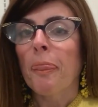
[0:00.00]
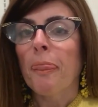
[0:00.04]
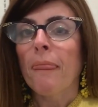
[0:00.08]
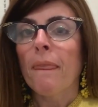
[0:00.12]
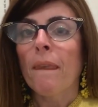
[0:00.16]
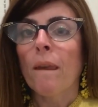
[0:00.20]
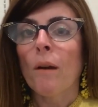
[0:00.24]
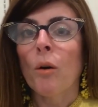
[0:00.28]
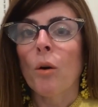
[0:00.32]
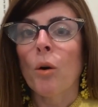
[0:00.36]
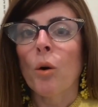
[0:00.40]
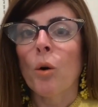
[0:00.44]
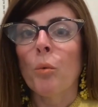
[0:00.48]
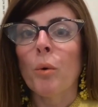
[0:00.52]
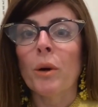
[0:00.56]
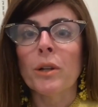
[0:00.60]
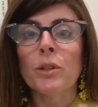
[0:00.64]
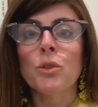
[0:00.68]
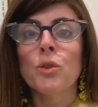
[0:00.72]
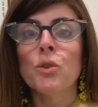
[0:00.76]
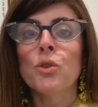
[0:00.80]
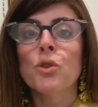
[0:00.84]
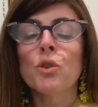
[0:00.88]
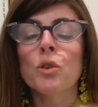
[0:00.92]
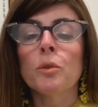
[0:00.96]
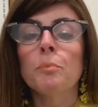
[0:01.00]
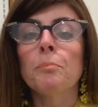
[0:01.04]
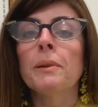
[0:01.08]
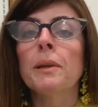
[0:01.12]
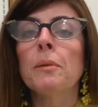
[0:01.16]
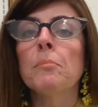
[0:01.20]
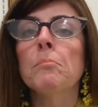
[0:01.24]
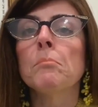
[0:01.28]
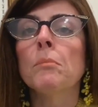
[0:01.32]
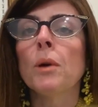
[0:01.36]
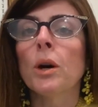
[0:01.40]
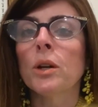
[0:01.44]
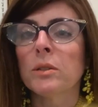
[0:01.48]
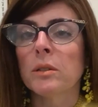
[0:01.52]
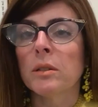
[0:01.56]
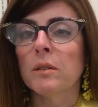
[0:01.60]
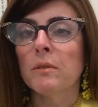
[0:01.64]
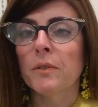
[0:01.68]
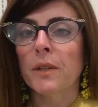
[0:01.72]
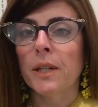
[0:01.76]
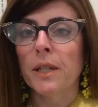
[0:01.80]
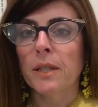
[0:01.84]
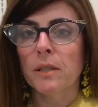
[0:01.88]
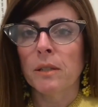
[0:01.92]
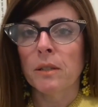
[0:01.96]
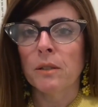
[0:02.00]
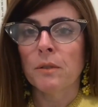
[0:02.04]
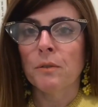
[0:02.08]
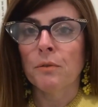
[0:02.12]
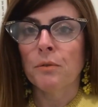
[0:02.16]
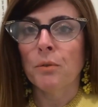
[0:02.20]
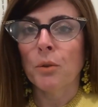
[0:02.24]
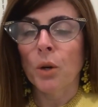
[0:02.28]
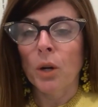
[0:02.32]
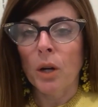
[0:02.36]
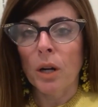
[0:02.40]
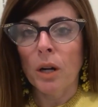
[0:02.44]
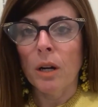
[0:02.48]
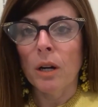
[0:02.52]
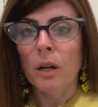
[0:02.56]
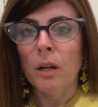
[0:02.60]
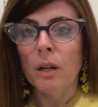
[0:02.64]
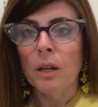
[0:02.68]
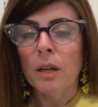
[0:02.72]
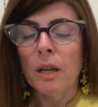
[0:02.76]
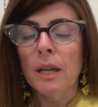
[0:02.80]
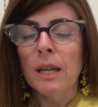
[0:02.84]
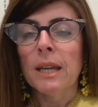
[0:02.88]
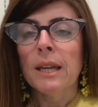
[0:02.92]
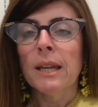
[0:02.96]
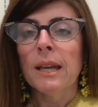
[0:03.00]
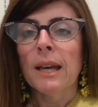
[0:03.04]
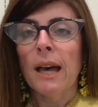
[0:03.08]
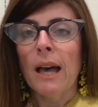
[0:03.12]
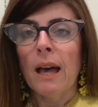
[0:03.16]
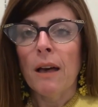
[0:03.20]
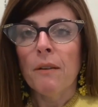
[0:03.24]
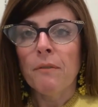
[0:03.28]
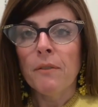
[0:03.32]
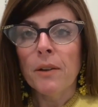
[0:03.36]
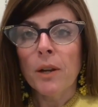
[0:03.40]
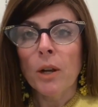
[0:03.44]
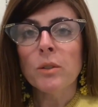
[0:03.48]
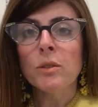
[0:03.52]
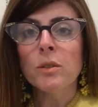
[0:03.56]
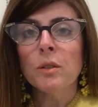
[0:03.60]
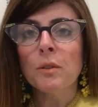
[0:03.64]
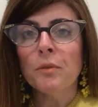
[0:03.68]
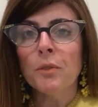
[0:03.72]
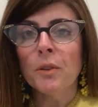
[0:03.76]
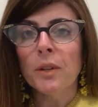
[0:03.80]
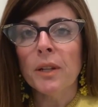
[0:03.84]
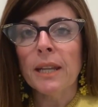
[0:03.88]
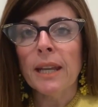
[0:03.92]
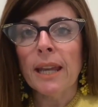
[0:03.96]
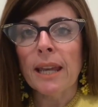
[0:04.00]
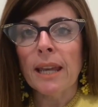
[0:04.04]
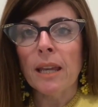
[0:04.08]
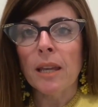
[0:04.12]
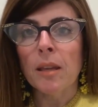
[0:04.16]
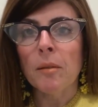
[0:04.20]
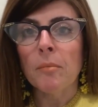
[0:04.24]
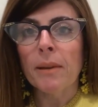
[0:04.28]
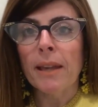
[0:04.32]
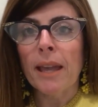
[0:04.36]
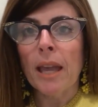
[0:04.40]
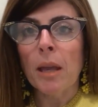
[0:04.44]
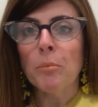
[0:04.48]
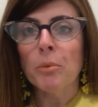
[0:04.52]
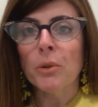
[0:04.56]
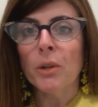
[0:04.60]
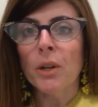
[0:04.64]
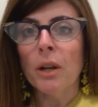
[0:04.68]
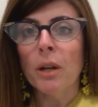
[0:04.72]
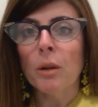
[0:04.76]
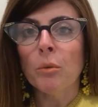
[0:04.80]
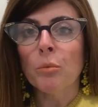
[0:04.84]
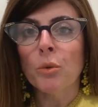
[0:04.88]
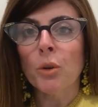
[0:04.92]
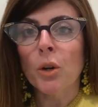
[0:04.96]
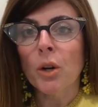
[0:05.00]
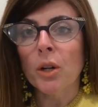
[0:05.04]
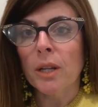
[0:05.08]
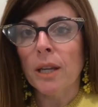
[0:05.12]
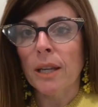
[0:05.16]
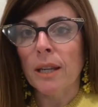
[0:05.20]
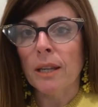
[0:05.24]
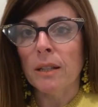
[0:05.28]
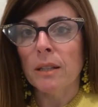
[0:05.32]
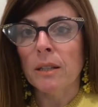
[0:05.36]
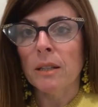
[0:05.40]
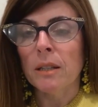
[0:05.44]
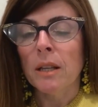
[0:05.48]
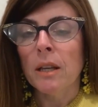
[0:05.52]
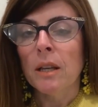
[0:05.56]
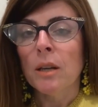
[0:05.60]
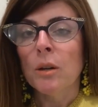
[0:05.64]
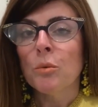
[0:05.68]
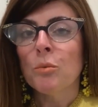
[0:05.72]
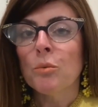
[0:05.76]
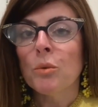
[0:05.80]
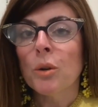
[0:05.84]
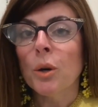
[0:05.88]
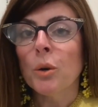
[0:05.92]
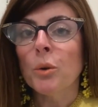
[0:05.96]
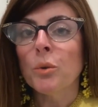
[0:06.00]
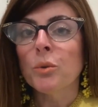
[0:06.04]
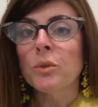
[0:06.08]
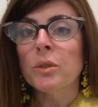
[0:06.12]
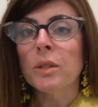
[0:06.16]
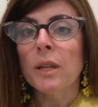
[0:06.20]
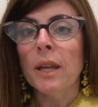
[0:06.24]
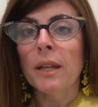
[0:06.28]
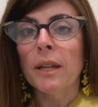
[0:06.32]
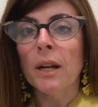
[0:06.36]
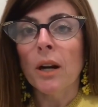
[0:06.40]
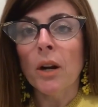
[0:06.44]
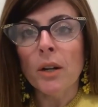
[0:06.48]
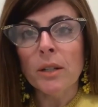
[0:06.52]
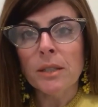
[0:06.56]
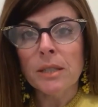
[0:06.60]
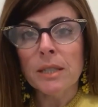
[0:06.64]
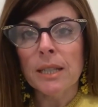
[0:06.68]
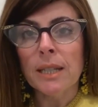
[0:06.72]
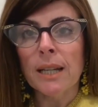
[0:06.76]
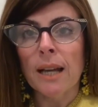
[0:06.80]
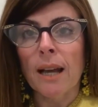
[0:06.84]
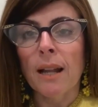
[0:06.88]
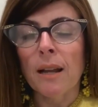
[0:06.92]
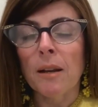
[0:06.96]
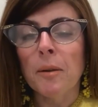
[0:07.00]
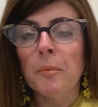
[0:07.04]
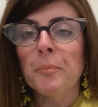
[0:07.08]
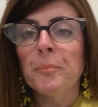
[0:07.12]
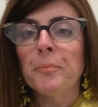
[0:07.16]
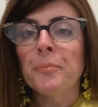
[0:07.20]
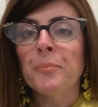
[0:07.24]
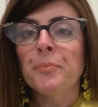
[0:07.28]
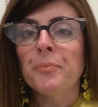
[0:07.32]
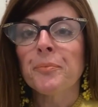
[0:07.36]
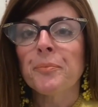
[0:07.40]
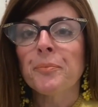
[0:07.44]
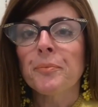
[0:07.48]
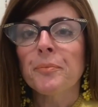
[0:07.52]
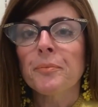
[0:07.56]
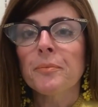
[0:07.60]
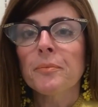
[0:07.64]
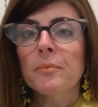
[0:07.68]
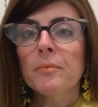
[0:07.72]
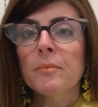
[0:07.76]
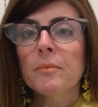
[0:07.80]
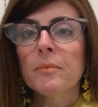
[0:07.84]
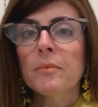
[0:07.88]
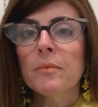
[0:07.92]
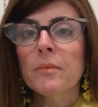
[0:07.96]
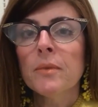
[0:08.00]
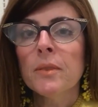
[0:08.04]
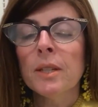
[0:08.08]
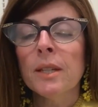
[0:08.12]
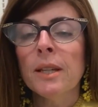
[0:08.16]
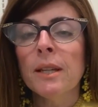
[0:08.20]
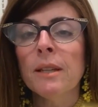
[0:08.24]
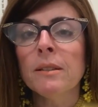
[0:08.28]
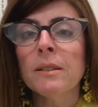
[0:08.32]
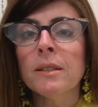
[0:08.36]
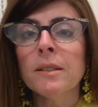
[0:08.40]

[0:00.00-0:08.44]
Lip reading: or what you should be motivated for? A philosopher named Gabriel Rockhill wrote an article, and the